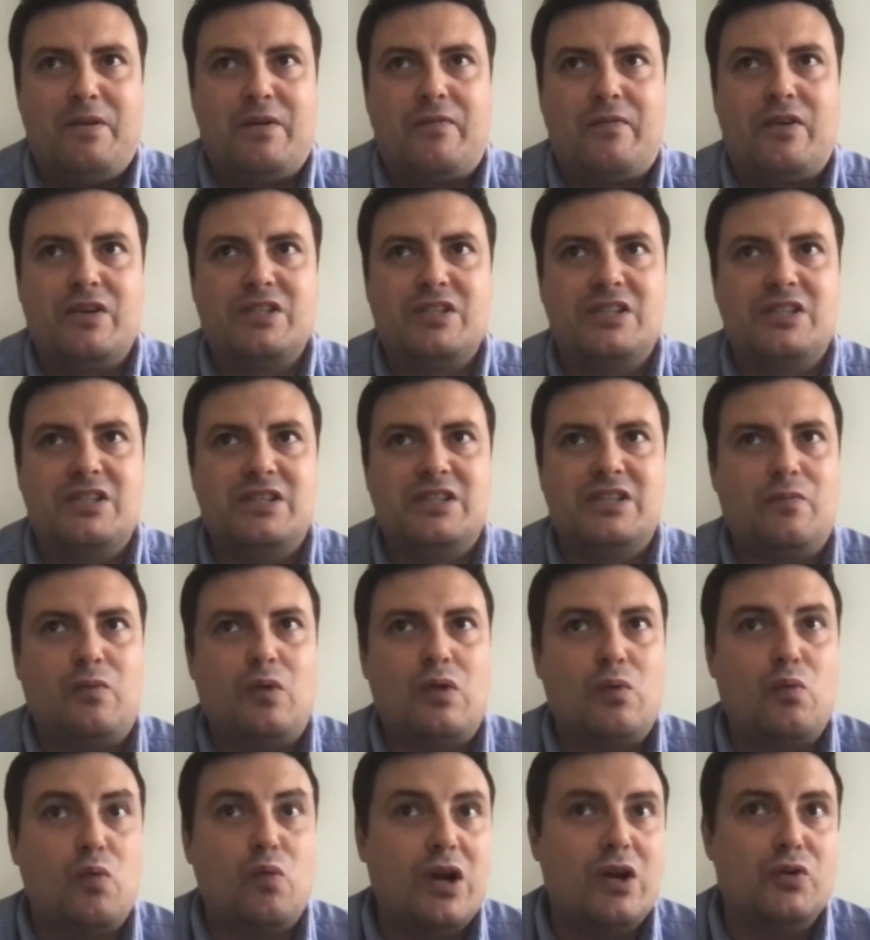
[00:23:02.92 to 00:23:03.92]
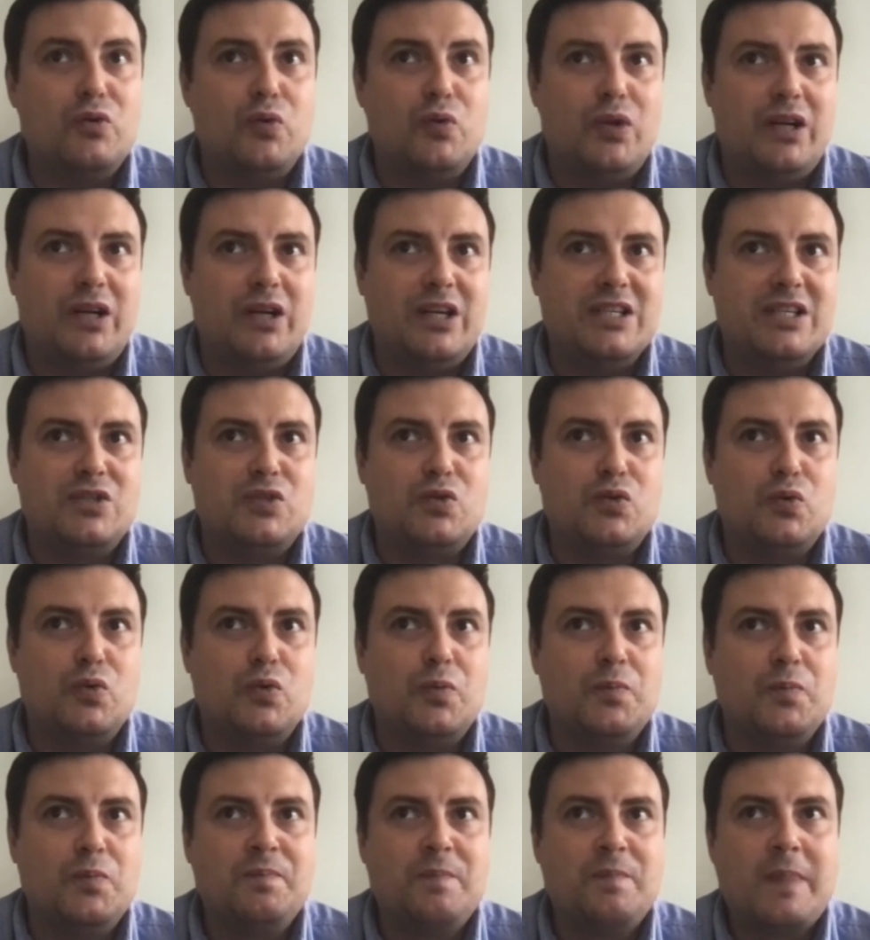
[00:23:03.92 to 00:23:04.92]
first step that we are doing is
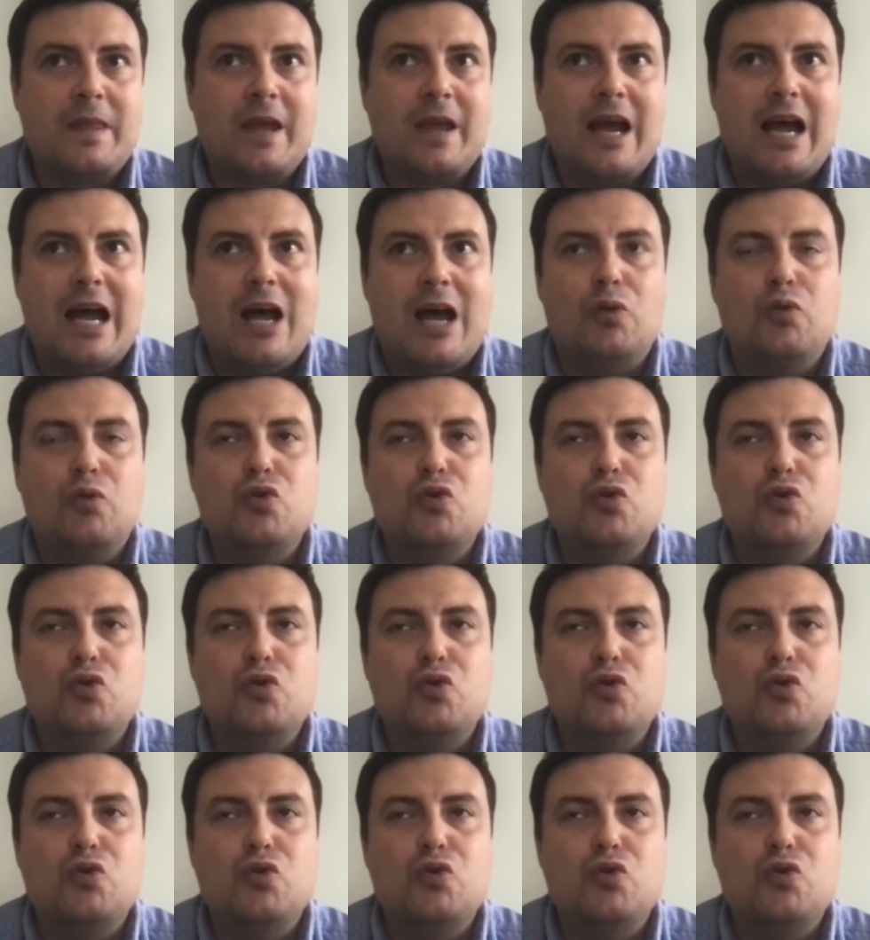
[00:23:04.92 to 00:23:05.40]
how